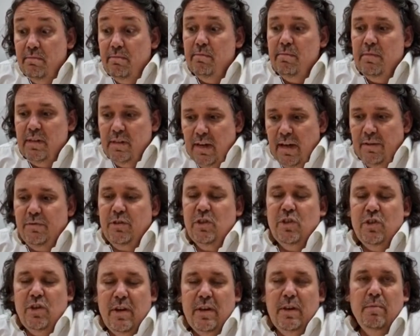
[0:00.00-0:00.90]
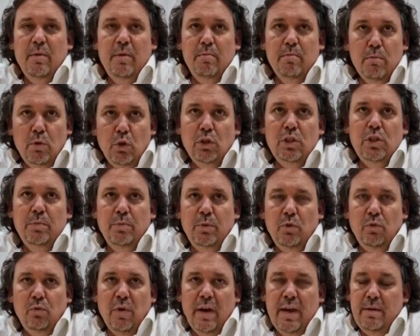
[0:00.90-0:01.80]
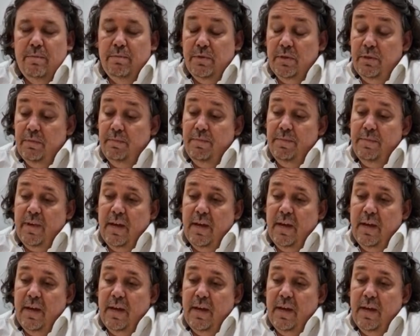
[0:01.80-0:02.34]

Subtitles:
You have to train them on multiple RIPs.